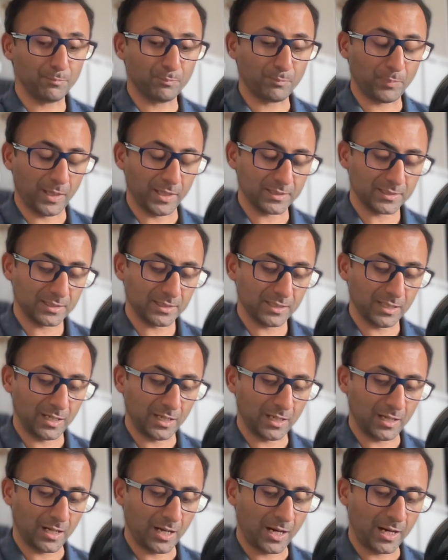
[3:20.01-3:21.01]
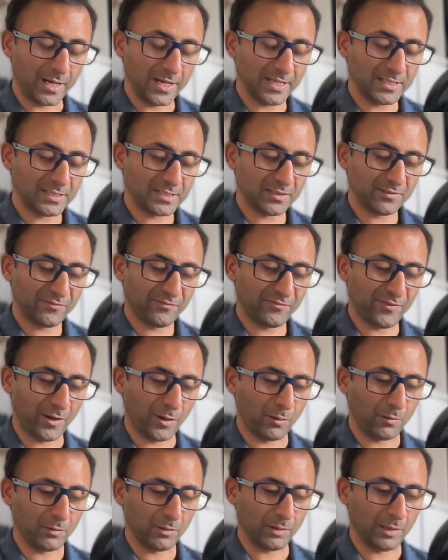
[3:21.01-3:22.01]
but I just
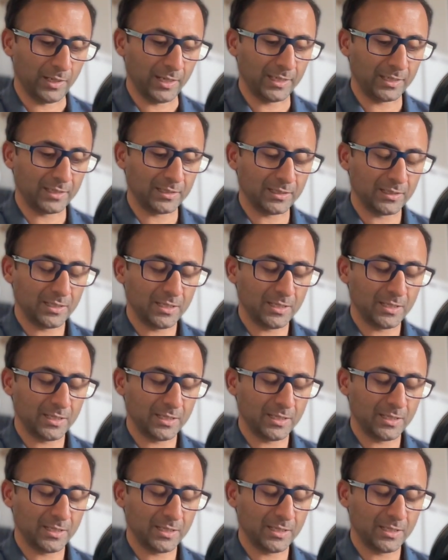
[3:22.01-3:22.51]
felt like